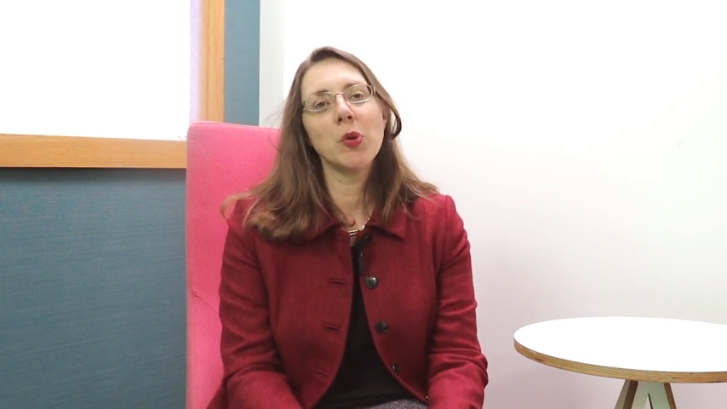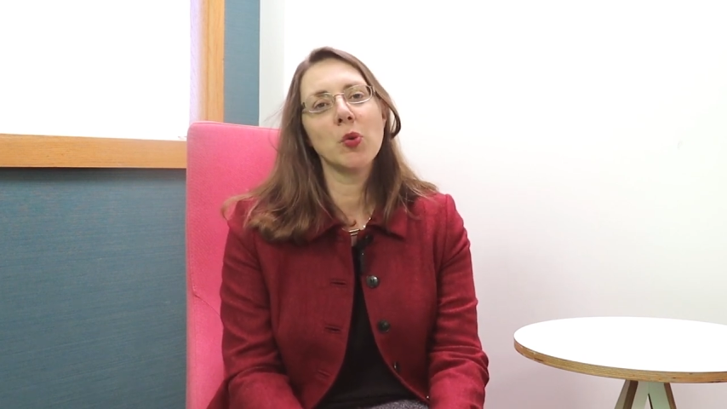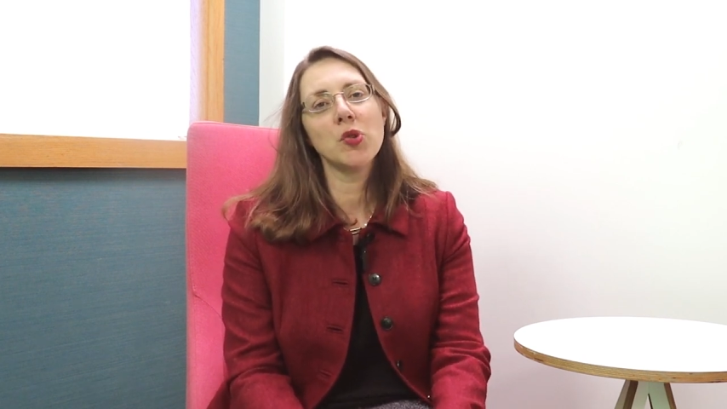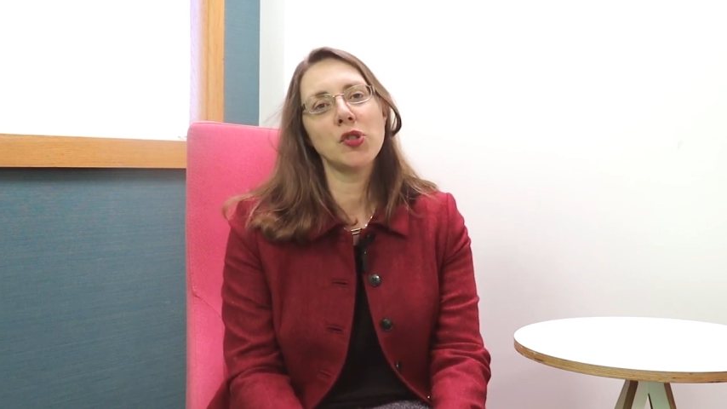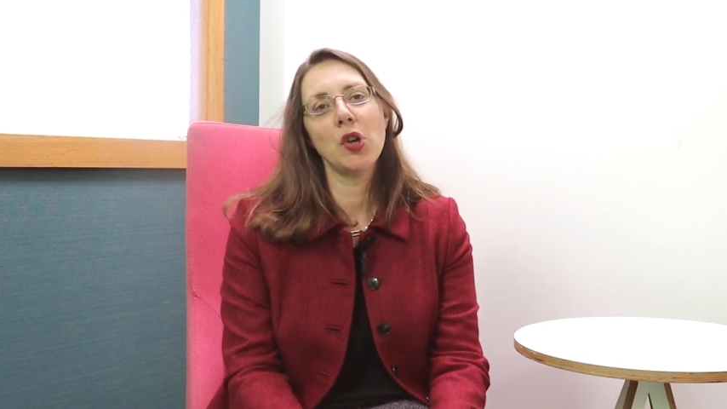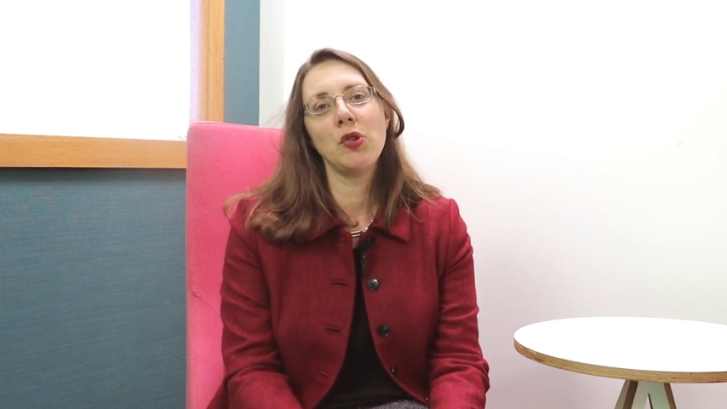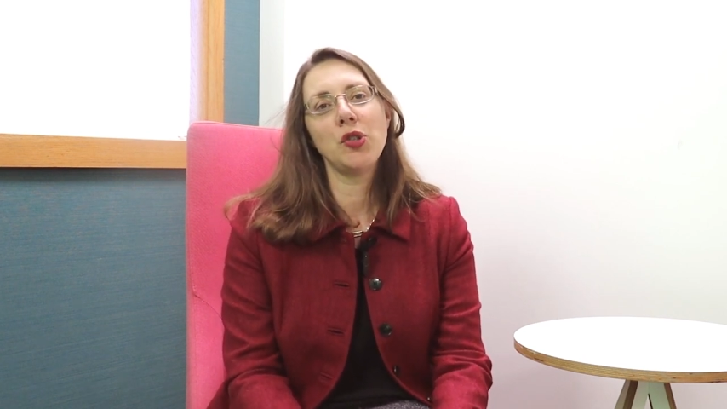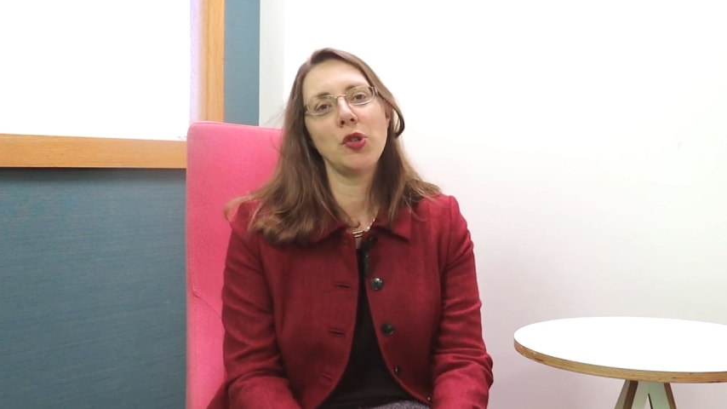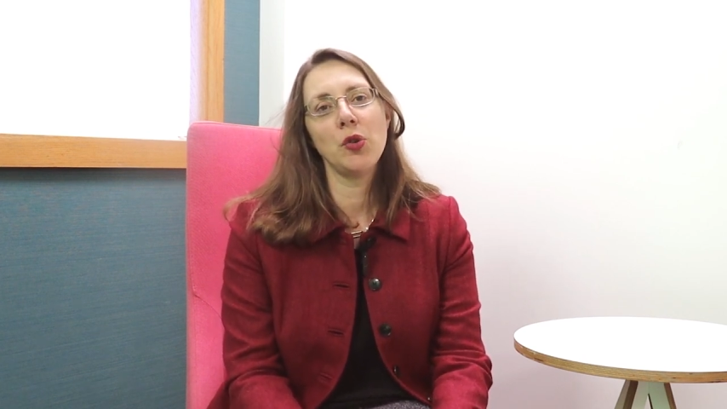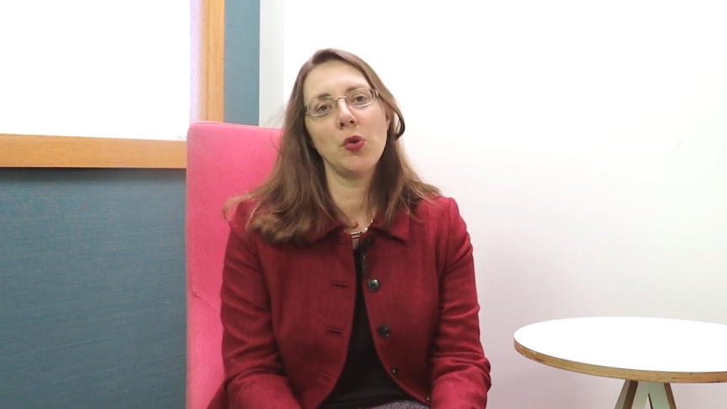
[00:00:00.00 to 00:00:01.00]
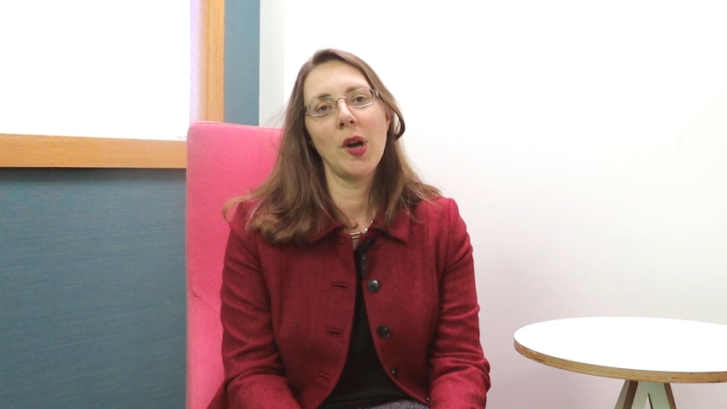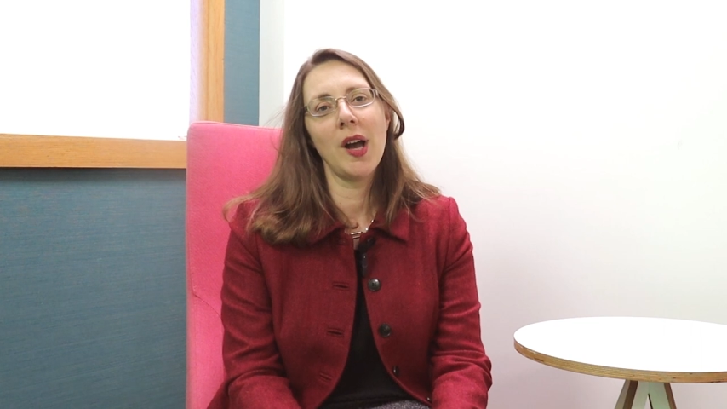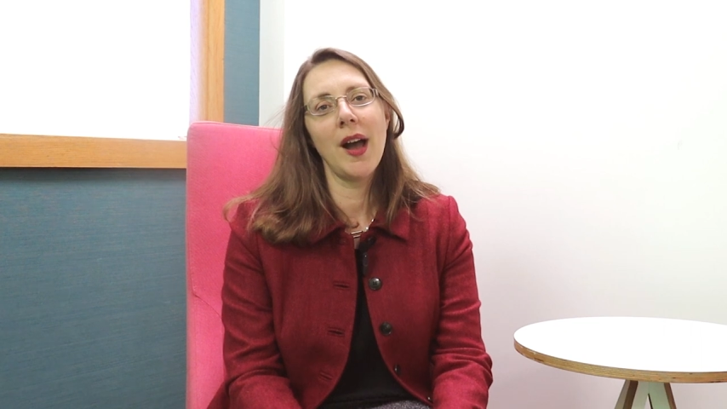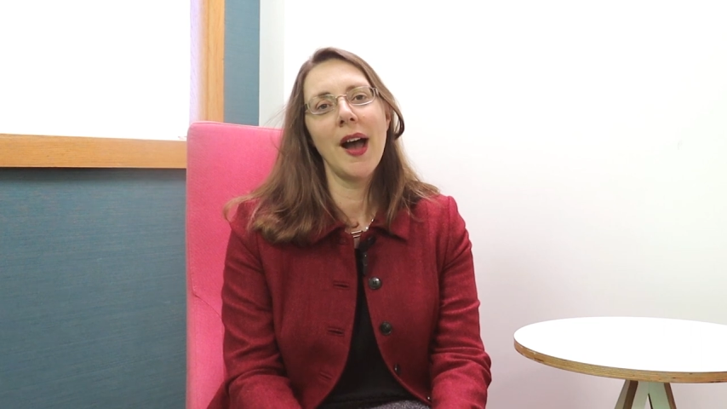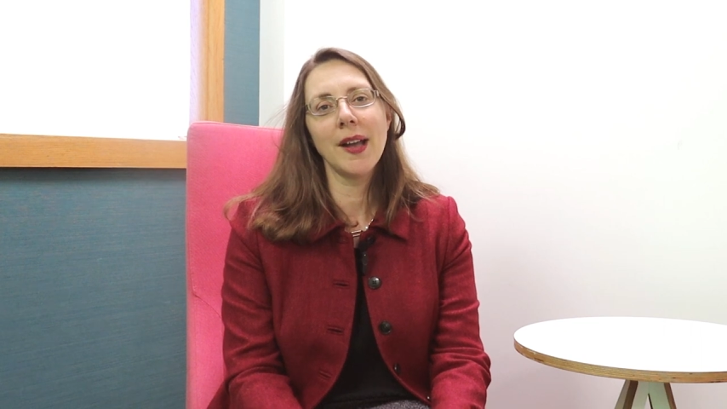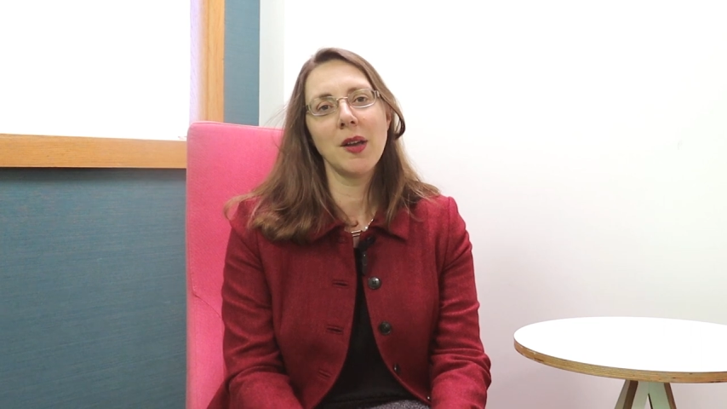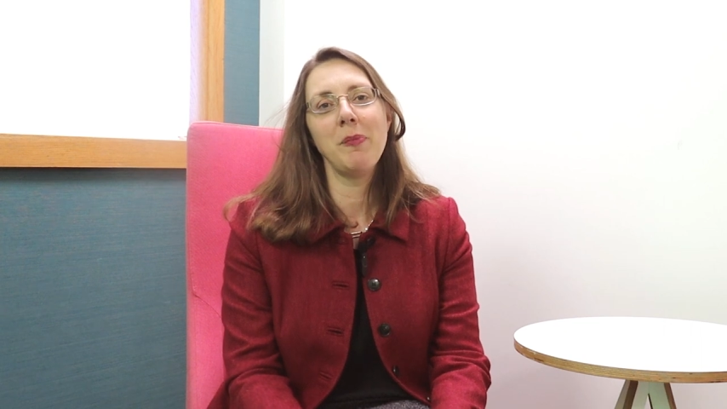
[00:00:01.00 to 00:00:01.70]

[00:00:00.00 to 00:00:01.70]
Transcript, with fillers: but also to uh, uh,